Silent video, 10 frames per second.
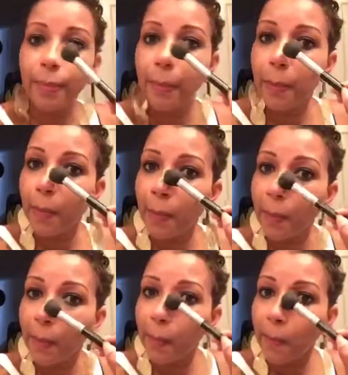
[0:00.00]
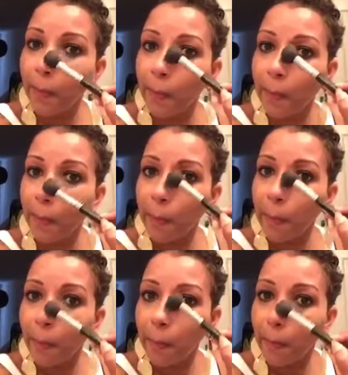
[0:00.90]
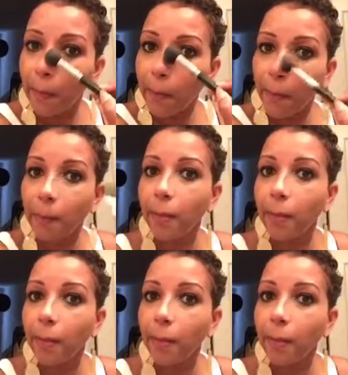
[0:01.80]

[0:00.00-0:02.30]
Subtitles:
(silence)